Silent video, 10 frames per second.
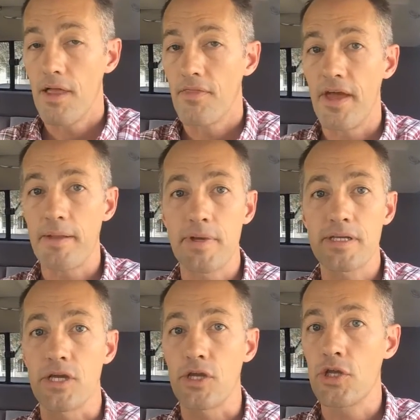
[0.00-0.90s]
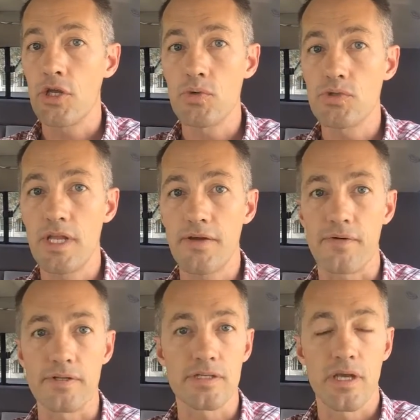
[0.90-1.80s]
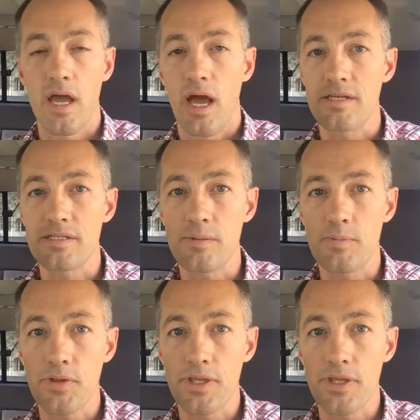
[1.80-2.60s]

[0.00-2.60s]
That makes a huge difference. A simple